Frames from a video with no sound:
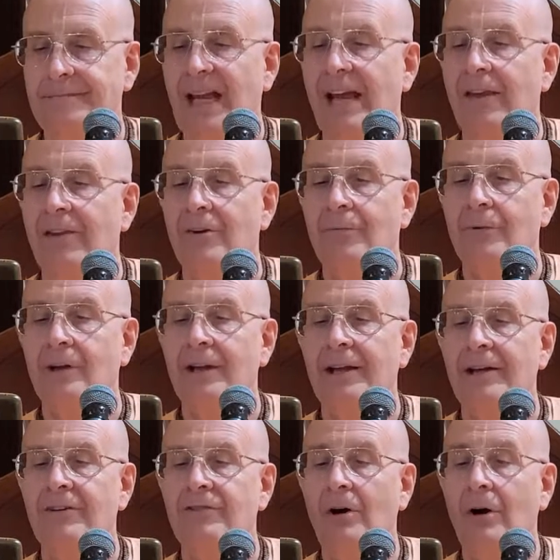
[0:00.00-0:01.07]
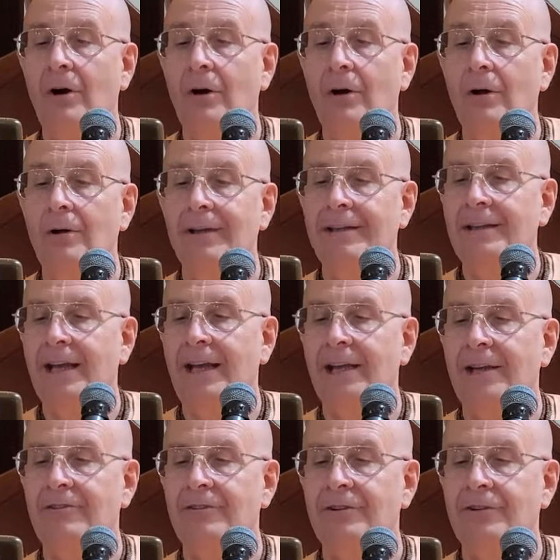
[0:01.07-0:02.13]
Therefore, let us all
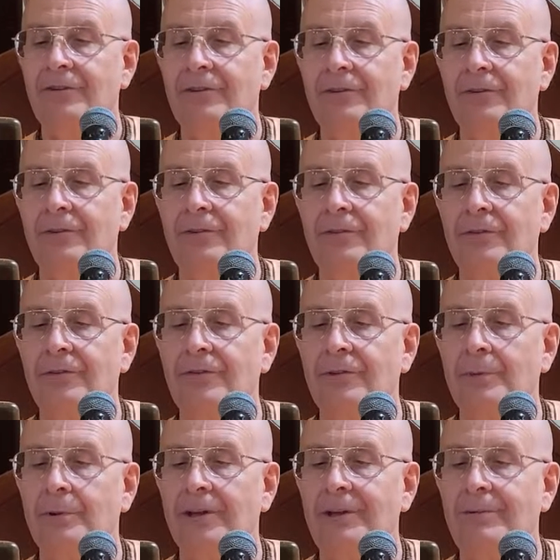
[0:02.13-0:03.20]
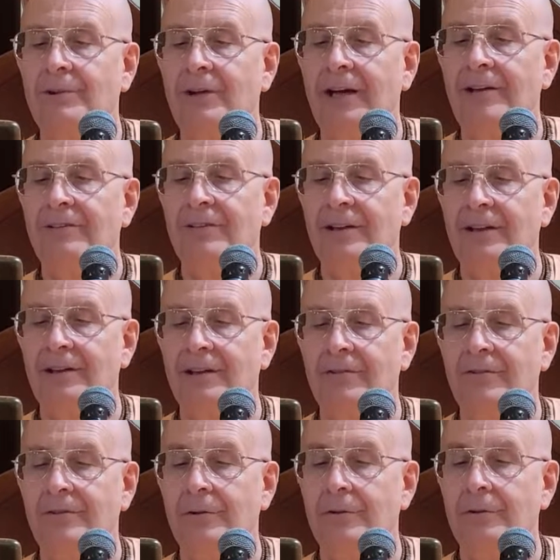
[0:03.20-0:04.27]
engage in the service of the Supreme Transcendence,
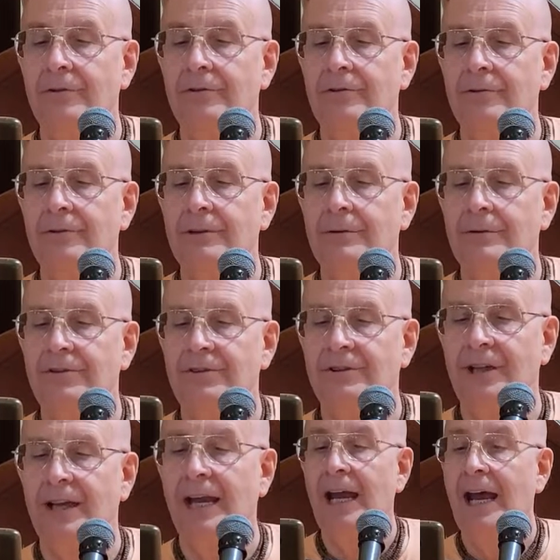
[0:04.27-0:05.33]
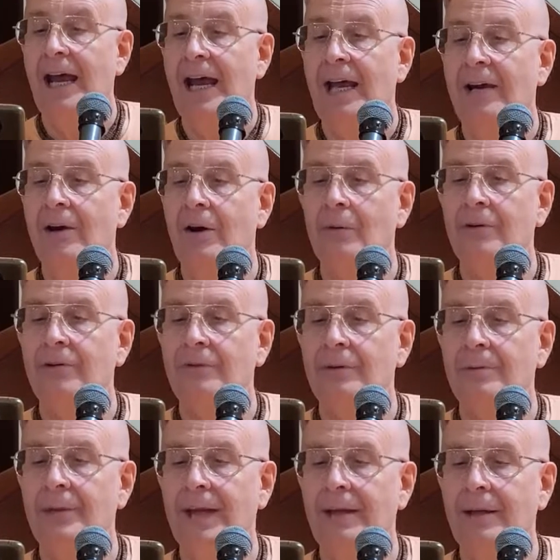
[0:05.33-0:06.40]
Lord Sri Krishna, and always
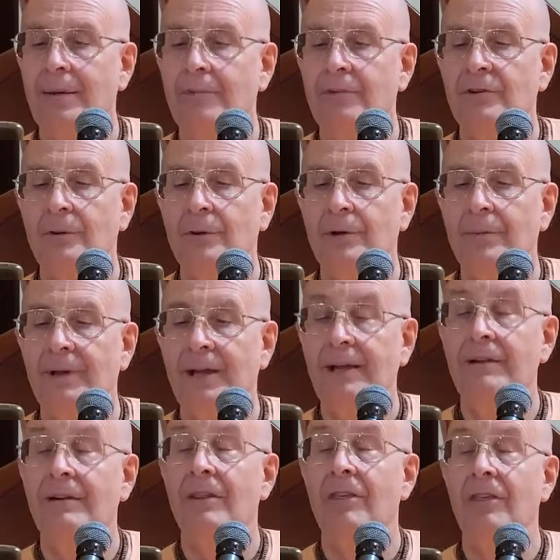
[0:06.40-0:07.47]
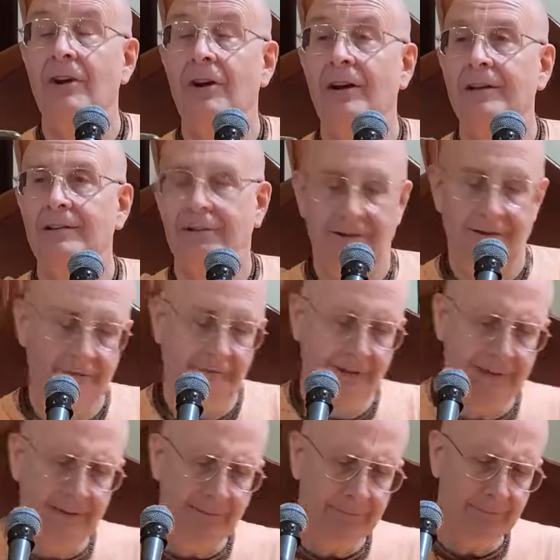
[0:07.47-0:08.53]
remain absorbed in thought of
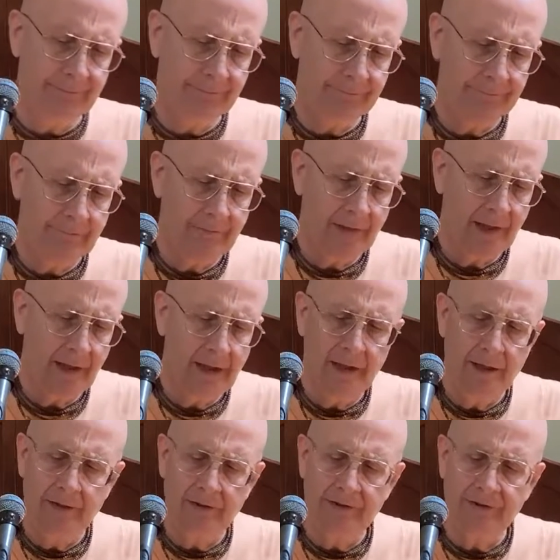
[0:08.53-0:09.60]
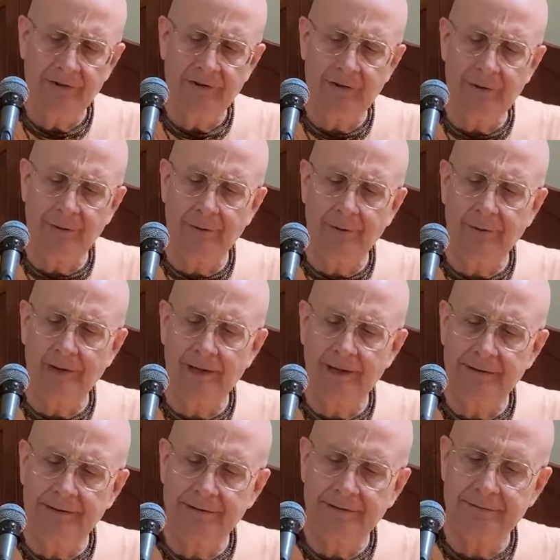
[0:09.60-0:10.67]
him. So,
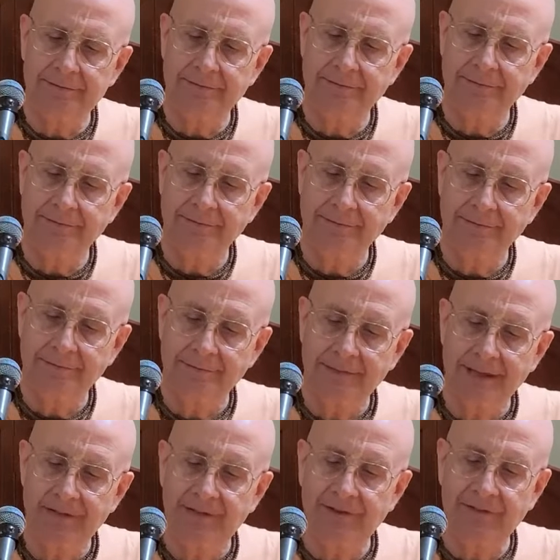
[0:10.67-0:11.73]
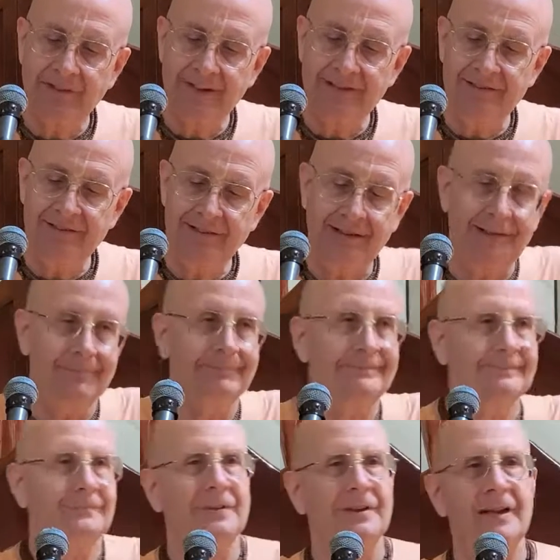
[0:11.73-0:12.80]
svasti,
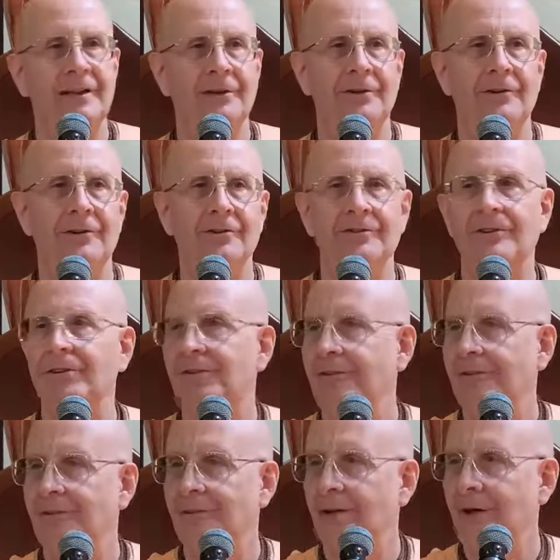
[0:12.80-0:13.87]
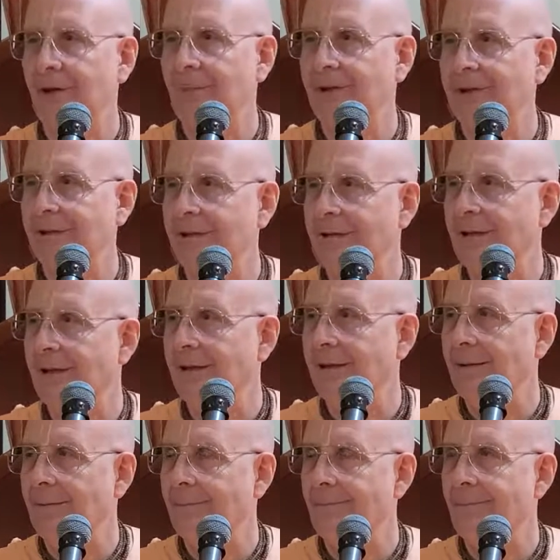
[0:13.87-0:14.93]
we hear this is common
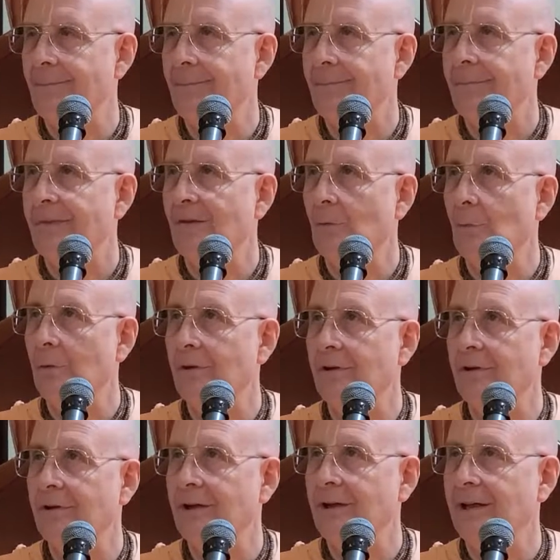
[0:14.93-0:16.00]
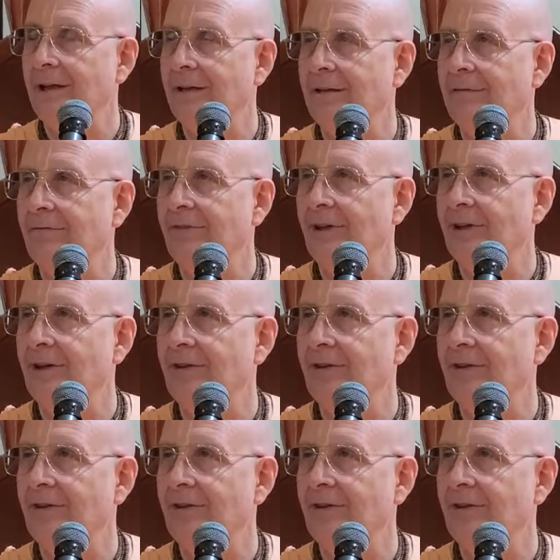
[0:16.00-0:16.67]
word in various